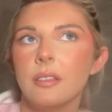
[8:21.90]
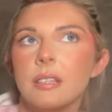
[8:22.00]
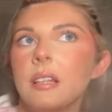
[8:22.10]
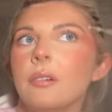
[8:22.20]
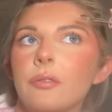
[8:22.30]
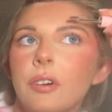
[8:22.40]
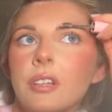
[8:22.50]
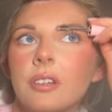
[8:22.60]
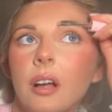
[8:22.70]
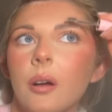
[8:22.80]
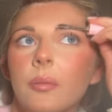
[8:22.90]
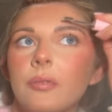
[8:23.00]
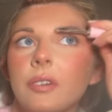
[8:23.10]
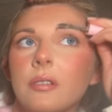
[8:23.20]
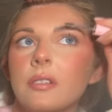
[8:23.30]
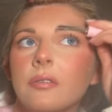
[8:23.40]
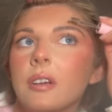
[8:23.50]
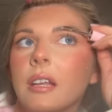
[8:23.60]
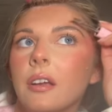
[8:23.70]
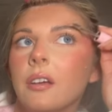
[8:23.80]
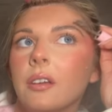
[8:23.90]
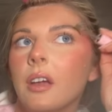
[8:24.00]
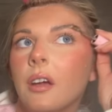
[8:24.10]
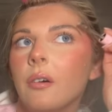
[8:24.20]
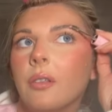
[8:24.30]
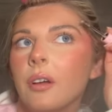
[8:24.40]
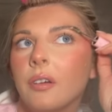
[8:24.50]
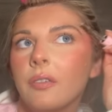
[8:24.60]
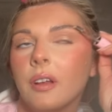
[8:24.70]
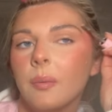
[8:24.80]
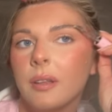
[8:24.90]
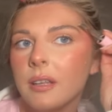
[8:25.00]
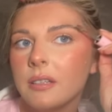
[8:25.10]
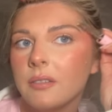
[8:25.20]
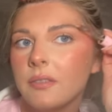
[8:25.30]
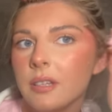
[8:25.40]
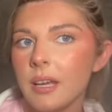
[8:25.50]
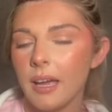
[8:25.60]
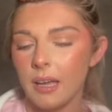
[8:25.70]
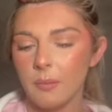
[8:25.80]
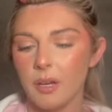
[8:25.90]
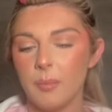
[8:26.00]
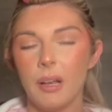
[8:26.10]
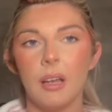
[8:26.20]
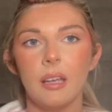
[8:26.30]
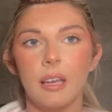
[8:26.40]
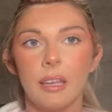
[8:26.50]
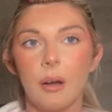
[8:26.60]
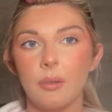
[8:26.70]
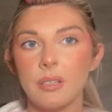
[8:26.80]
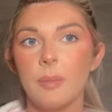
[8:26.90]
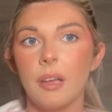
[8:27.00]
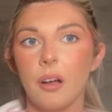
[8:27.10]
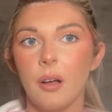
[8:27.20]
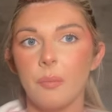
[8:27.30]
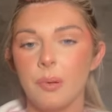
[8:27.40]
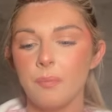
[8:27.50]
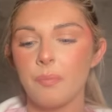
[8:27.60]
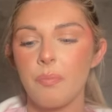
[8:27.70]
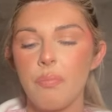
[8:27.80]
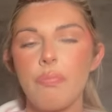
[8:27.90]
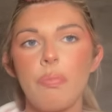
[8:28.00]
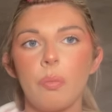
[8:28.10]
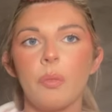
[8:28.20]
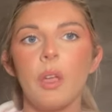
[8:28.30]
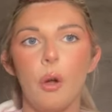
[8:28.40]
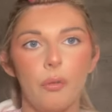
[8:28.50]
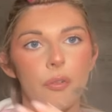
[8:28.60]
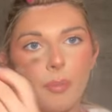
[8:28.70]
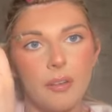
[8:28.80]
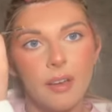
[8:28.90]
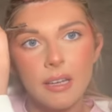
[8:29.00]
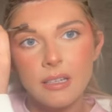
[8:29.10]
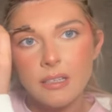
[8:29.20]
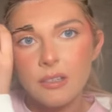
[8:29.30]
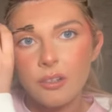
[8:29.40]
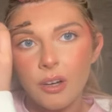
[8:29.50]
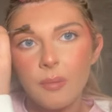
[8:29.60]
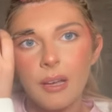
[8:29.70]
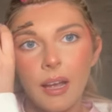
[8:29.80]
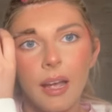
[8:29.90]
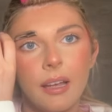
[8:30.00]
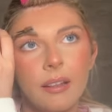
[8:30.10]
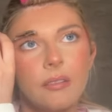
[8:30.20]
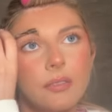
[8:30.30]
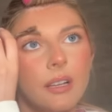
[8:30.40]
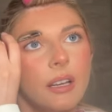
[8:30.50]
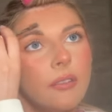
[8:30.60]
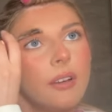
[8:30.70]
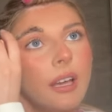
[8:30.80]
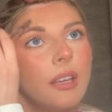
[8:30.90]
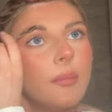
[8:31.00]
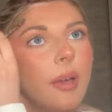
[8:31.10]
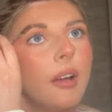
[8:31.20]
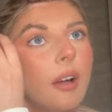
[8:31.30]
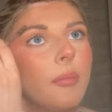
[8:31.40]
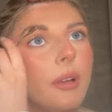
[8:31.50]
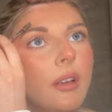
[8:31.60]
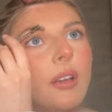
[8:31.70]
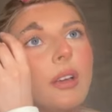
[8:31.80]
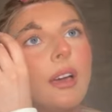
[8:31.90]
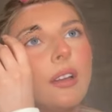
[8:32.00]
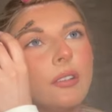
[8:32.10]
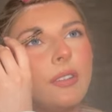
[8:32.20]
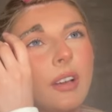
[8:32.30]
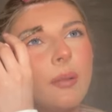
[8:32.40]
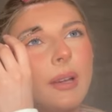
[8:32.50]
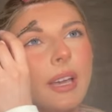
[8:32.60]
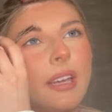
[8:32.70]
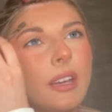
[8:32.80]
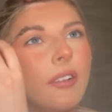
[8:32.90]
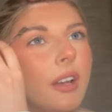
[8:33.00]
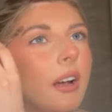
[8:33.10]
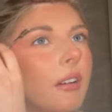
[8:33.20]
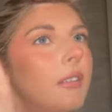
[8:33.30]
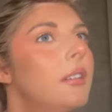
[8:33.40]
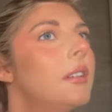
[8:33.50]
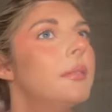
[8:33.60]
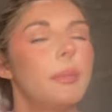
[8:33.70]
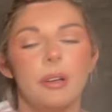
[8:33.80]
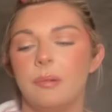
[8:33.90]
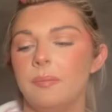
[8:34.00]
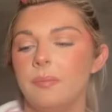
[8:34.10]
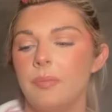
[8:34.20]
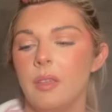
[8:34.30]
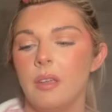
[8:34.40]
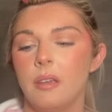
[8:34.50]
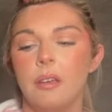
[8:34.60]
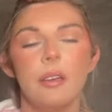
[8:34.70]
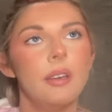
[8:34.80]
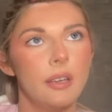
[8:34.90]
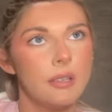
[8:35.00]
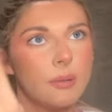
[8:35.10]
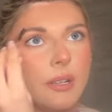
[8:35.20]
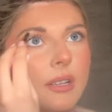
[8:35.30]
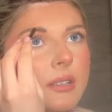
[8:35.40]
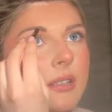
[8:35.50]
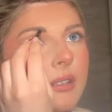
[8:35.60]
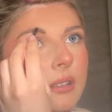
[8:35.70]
this little freshen up. It feels really good. Although I feel like by the end of the day, I'm going to be like, get all this makeup off of my face. Do you know what I mean? I hate that feeling of cakey makeup. I do feel a little bit cakey right now, but it's what it is.